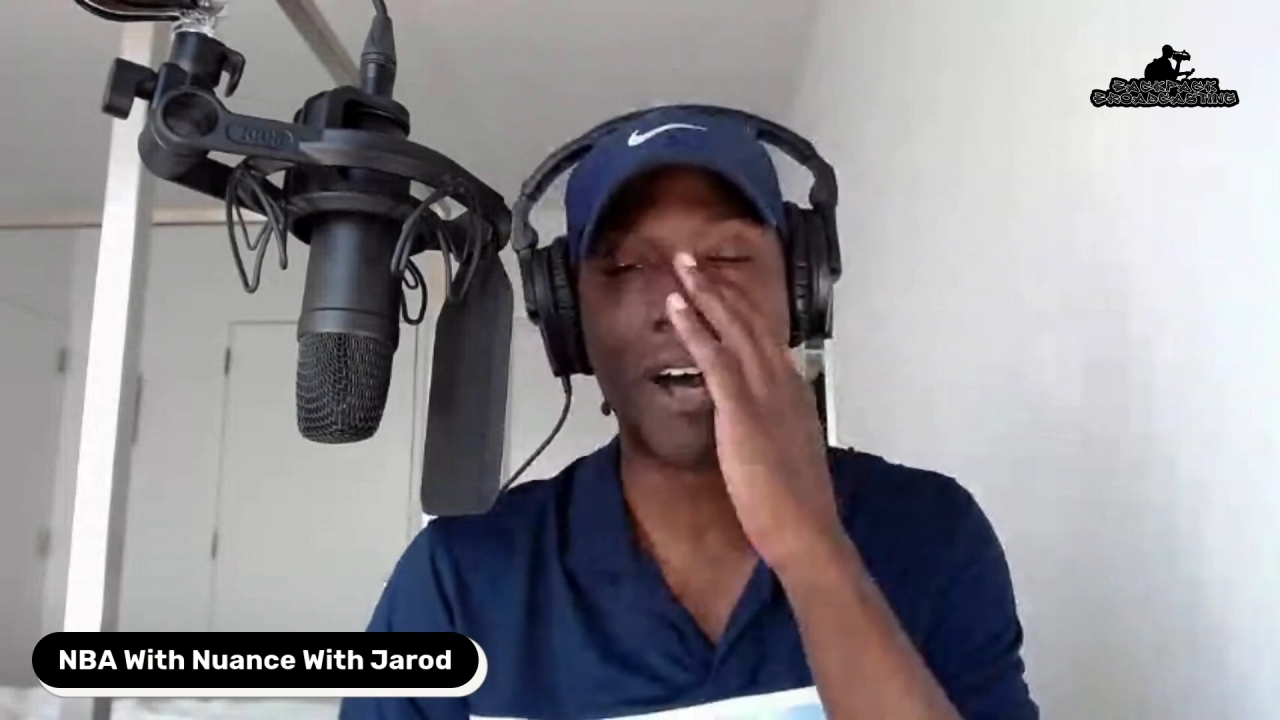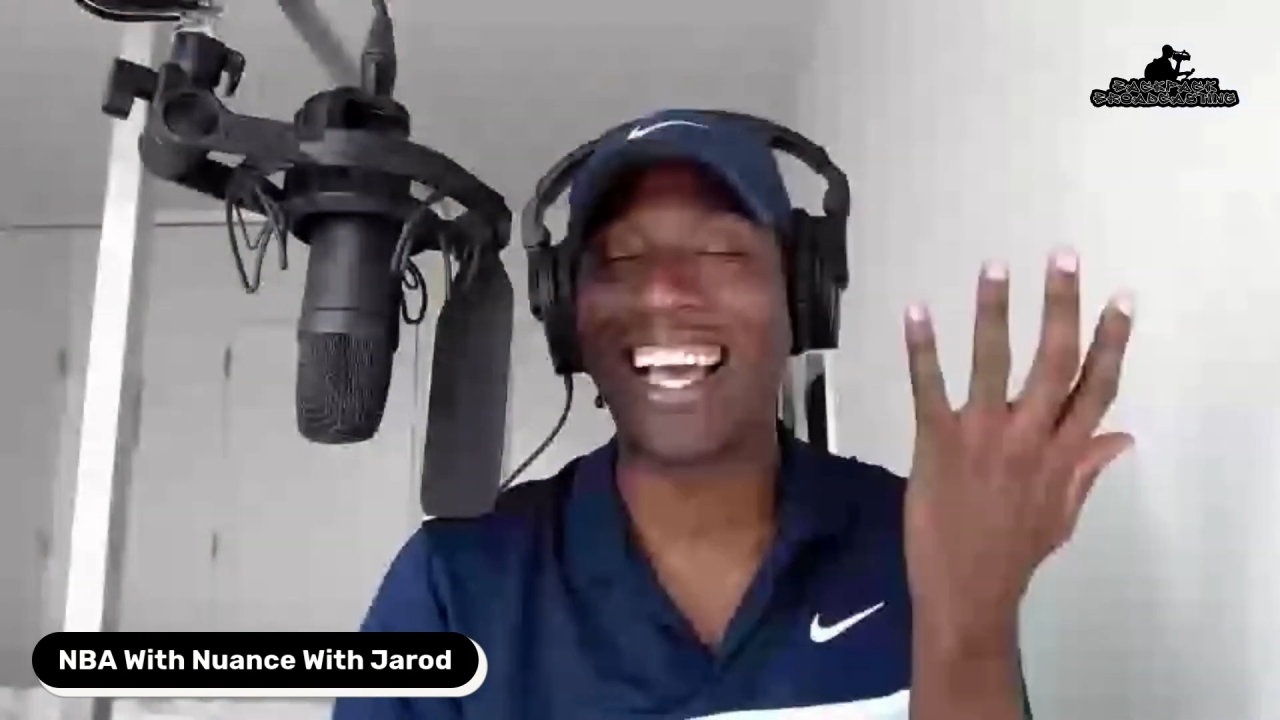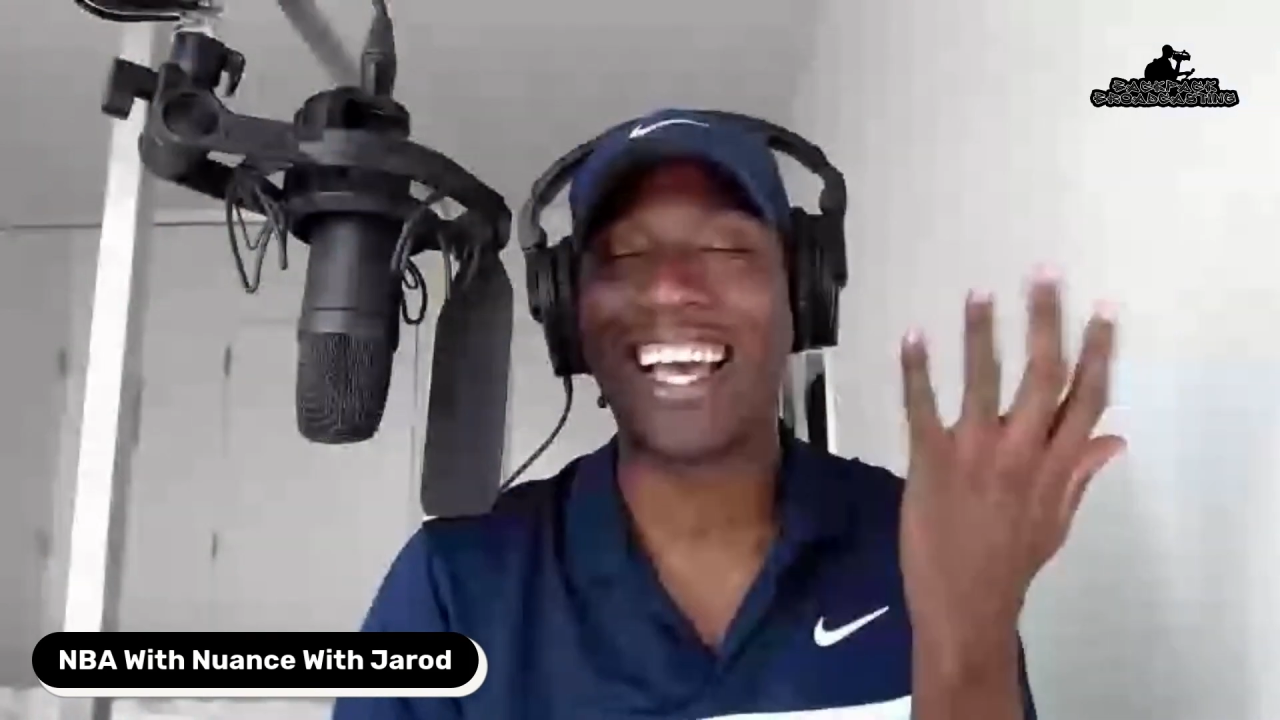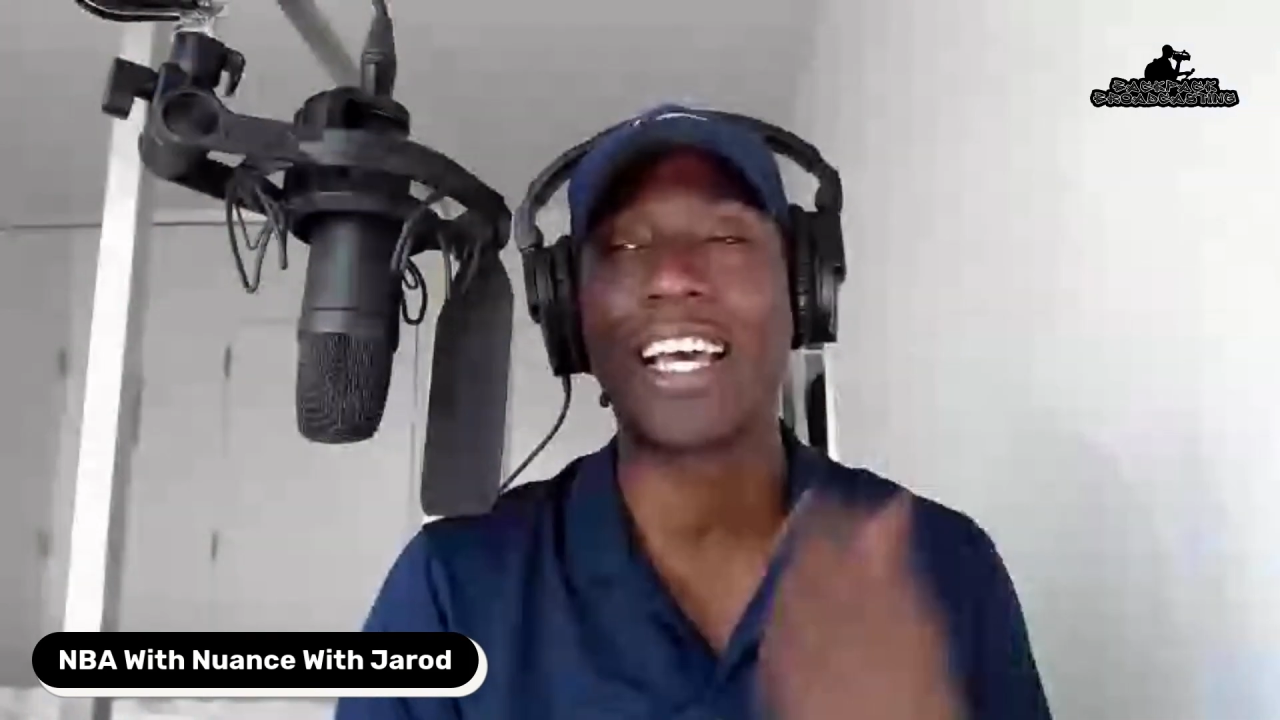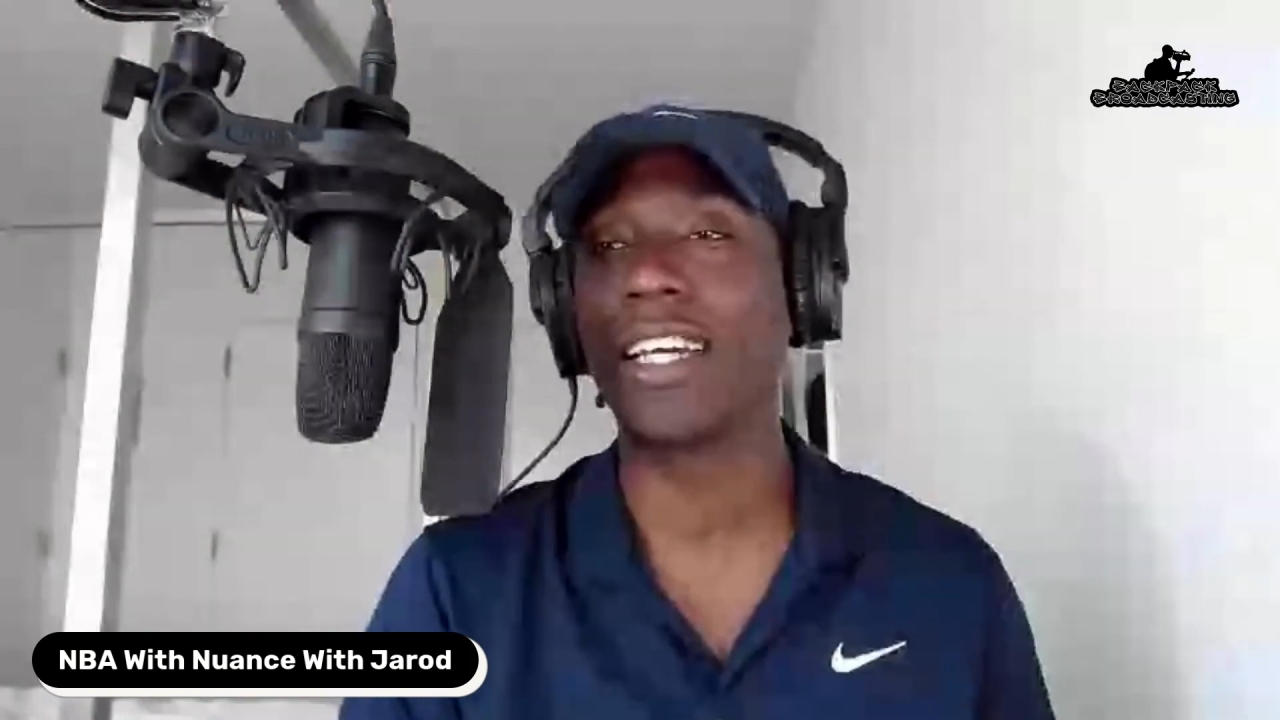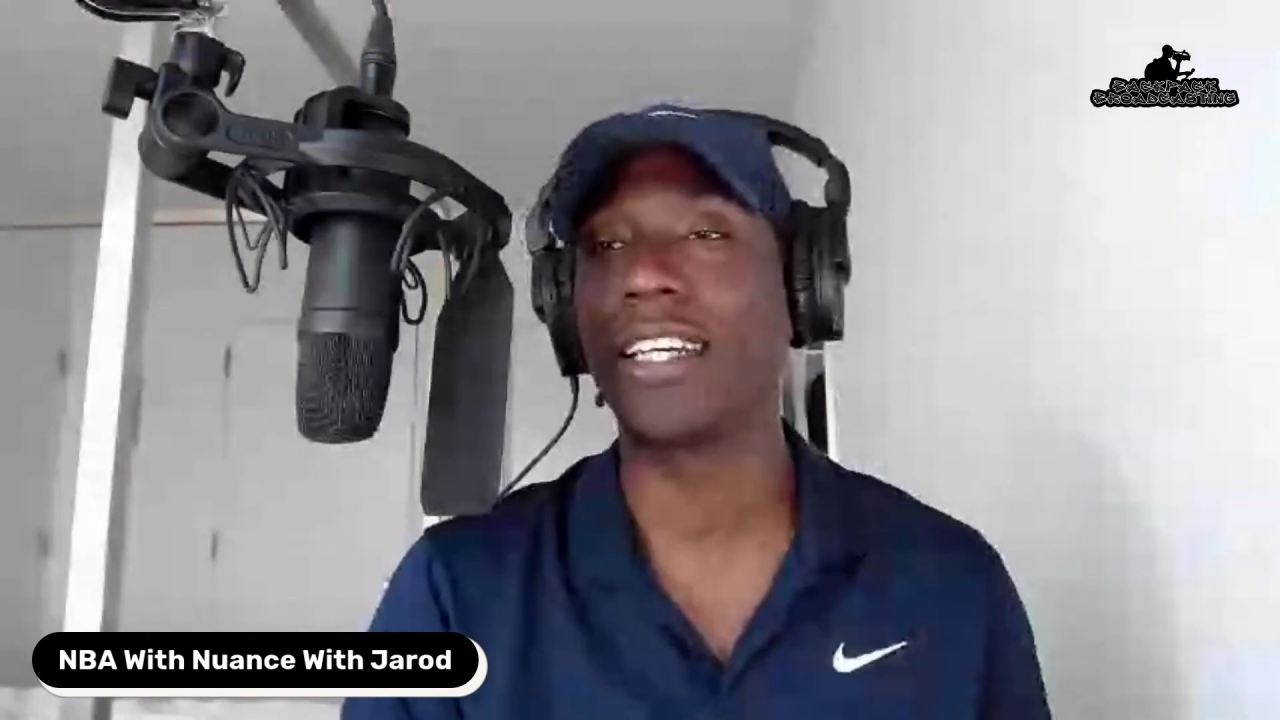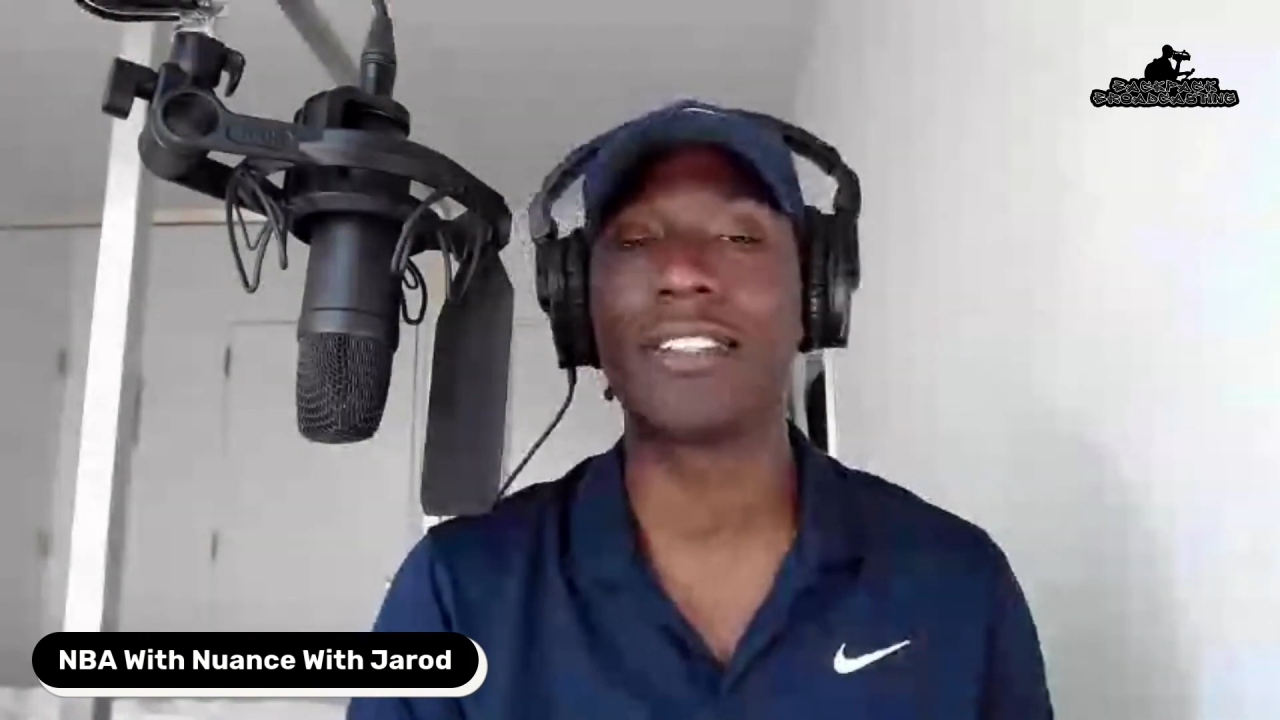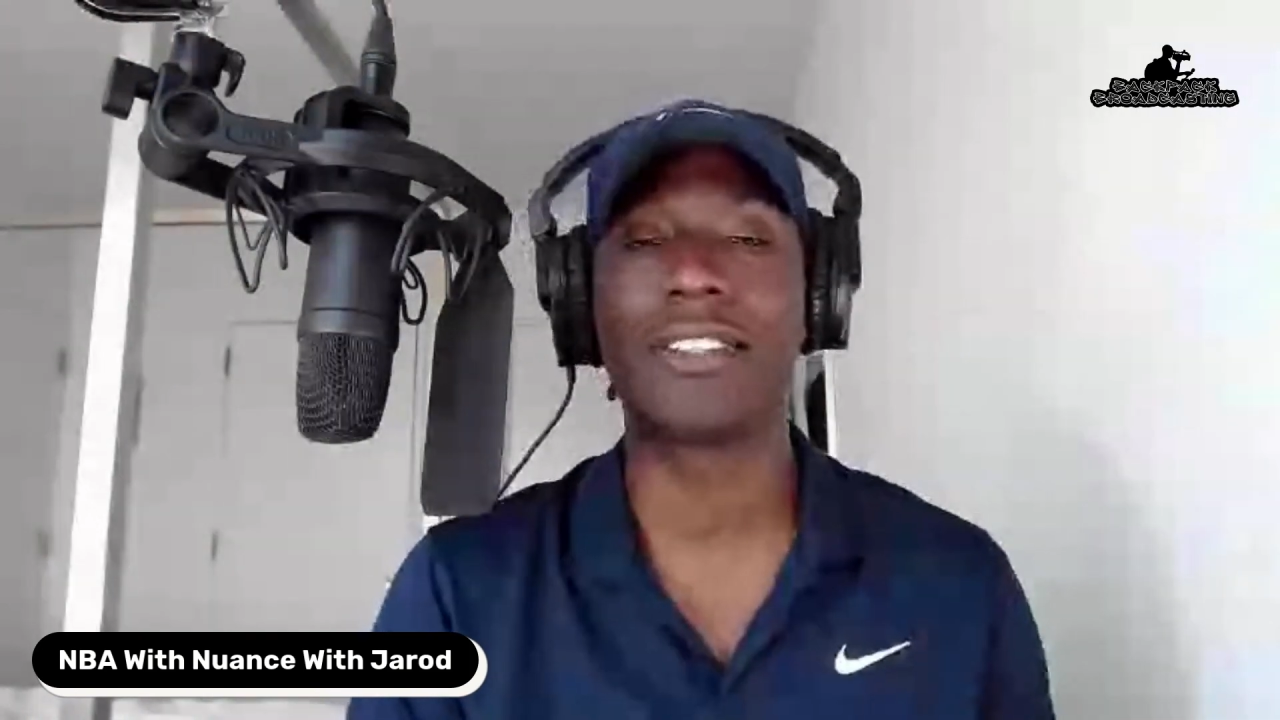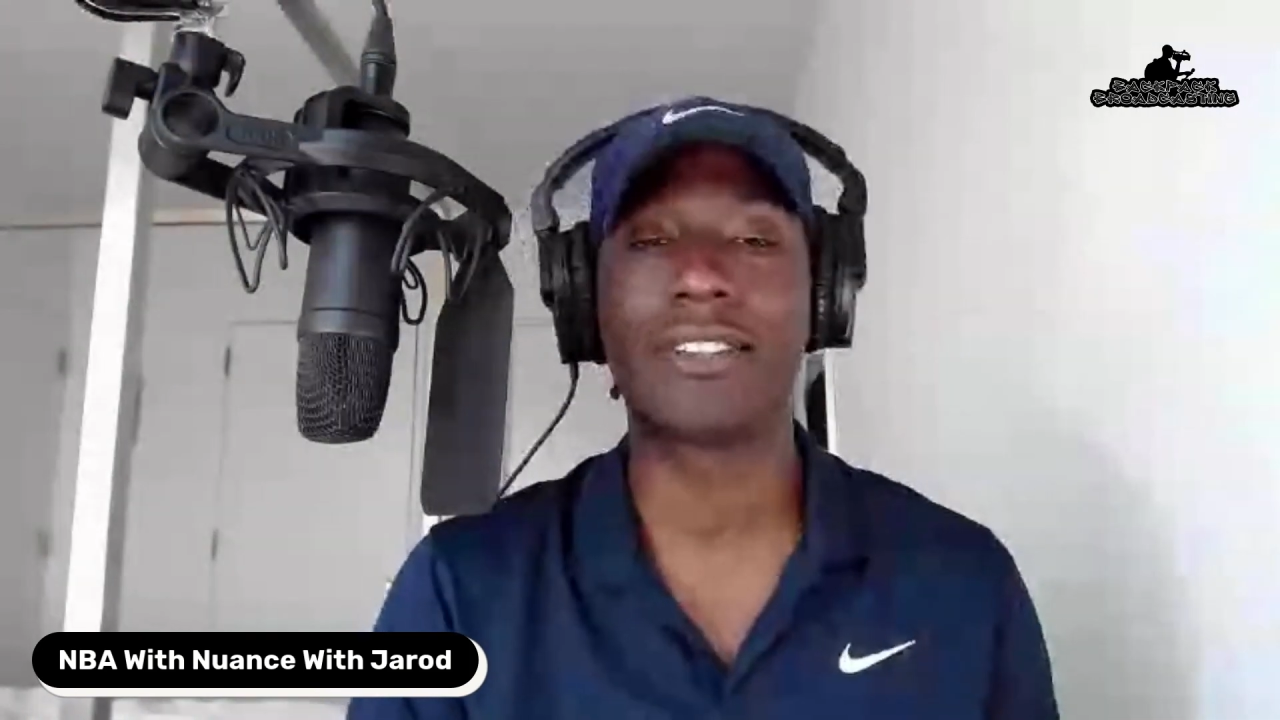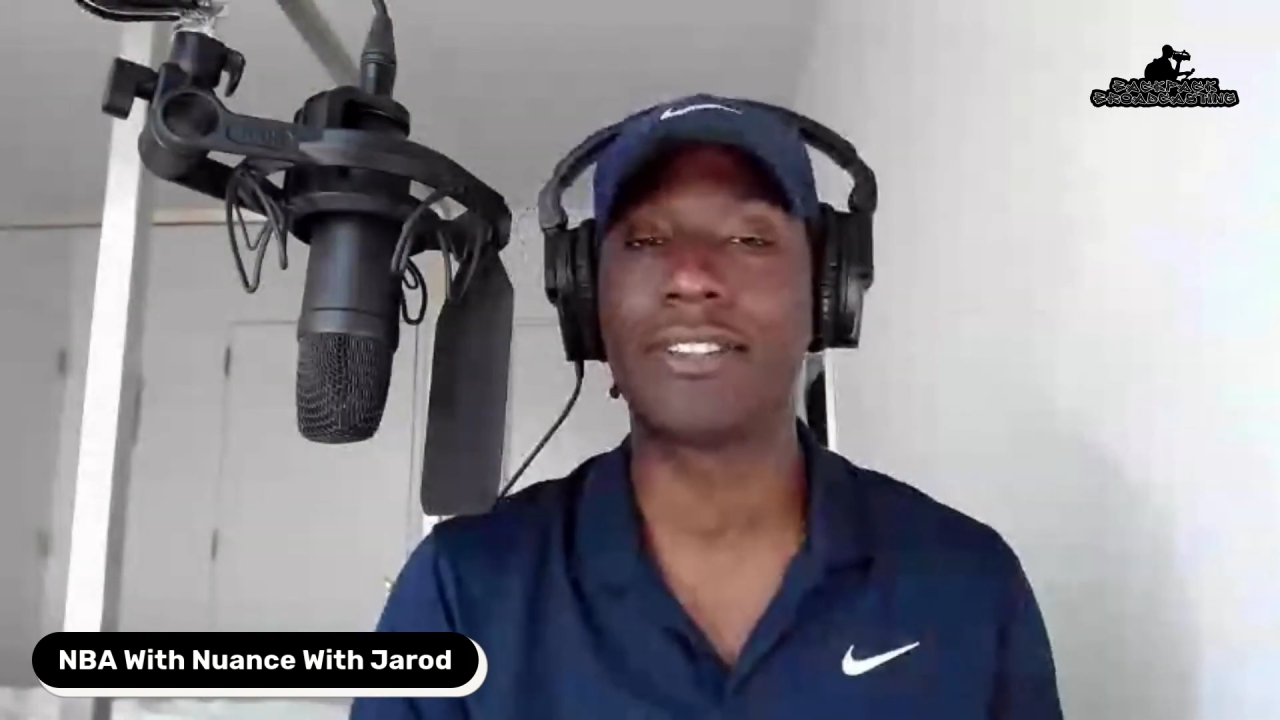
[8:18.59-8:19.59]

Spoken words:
I